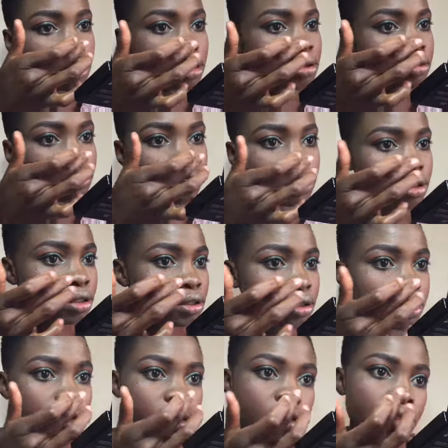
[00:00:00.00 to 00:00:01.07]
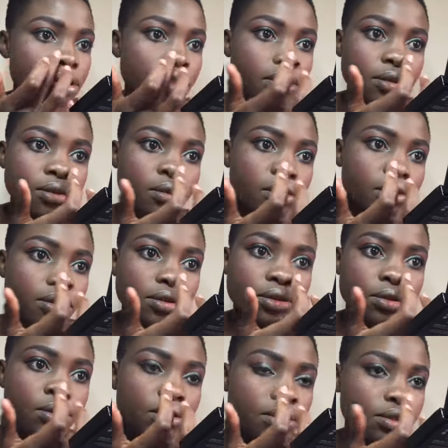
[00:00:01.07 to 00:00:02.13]
And for your nose, it's just good to
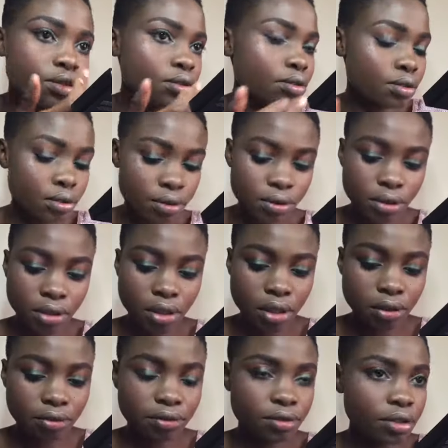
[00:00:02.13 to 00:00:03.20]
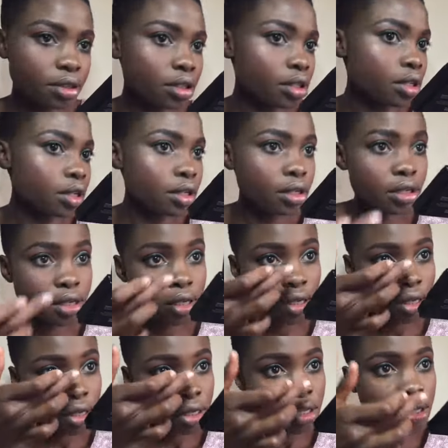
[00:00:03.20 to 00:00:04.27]
use your finger.
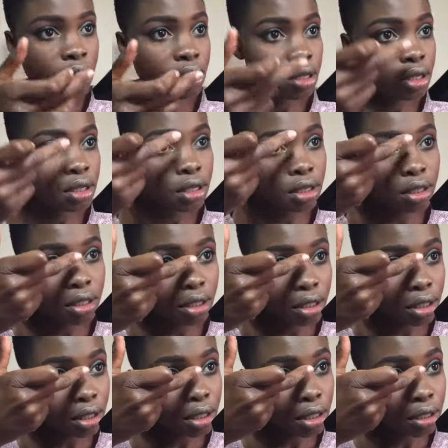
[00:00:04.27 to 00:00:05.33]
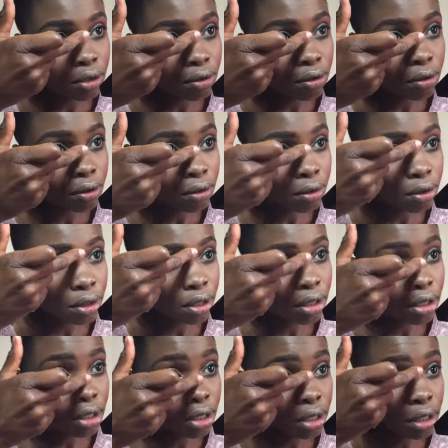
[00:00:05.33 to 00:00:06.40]
And then you go
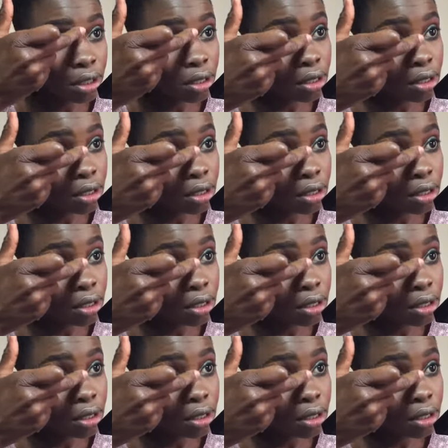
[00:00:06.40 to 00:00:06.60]
here.